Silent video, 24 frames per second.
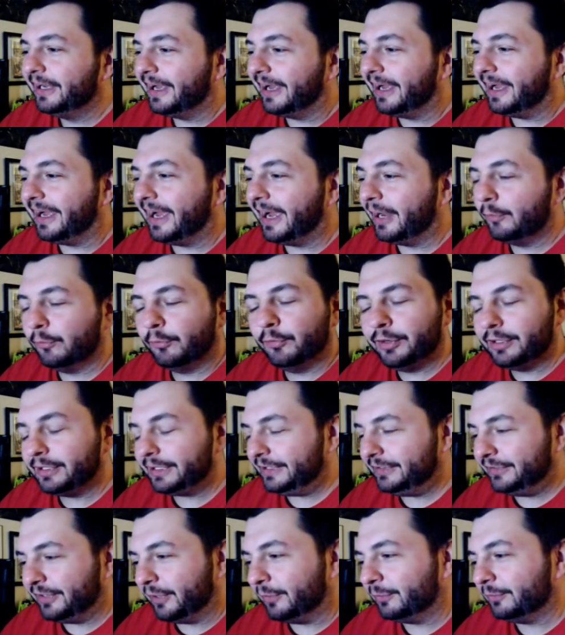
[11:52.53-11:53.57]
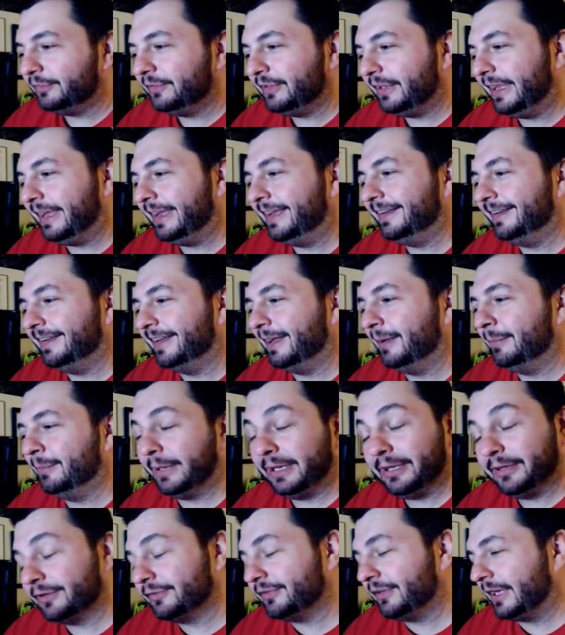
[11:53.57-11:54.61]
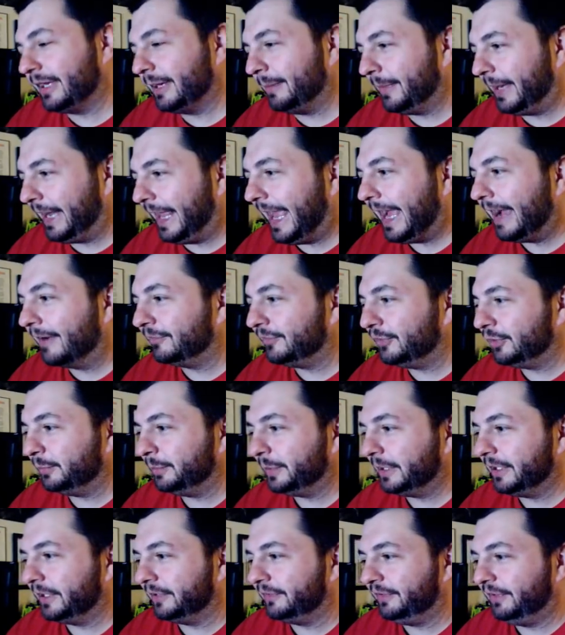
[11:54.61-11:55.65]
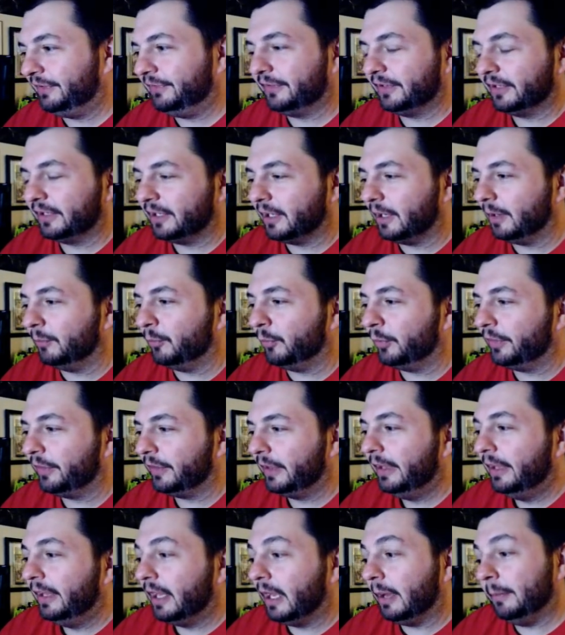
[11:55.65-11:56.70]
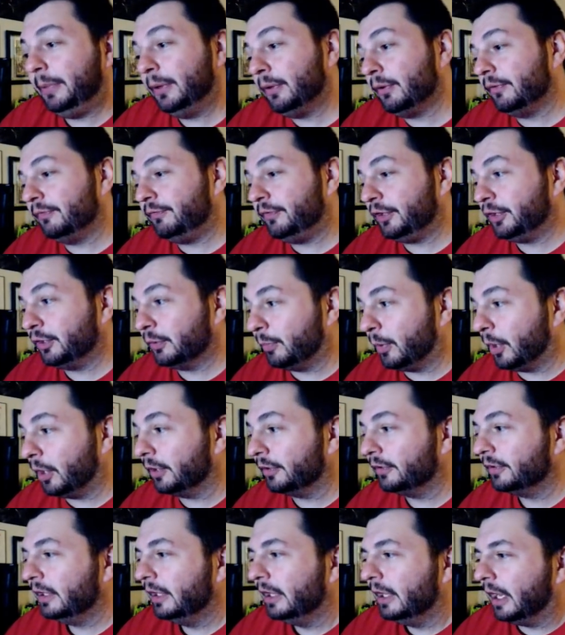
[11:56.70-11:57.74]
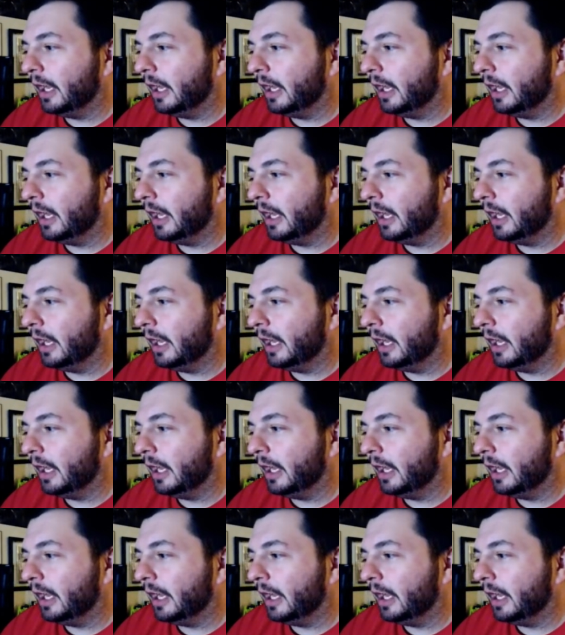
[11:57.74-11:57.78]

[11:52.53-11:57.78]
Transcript: Uh, I really don't. And uh, but it looks like I'm going to have to because he's going to come with a Build-A-Figure part.